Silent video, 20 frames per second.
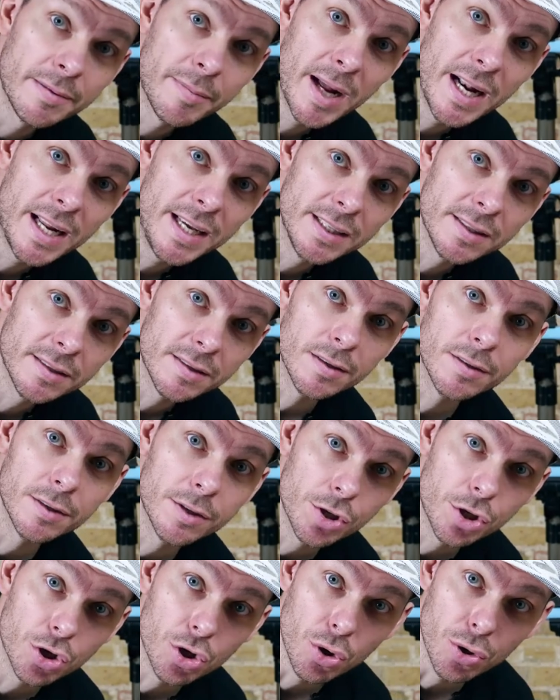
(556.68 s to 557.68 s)
in my list,
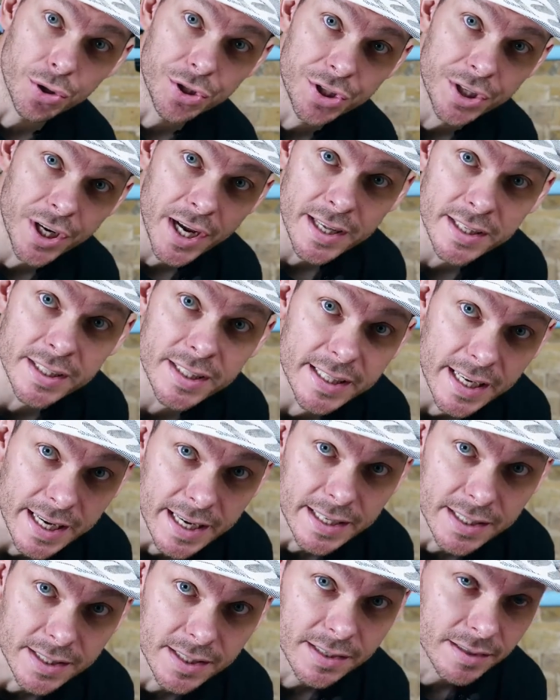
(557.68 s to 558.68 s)
short
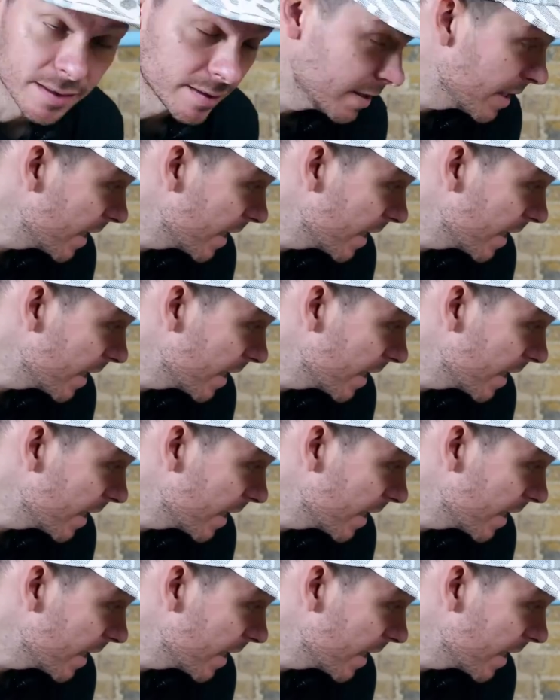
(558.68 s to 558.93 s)
chainstays.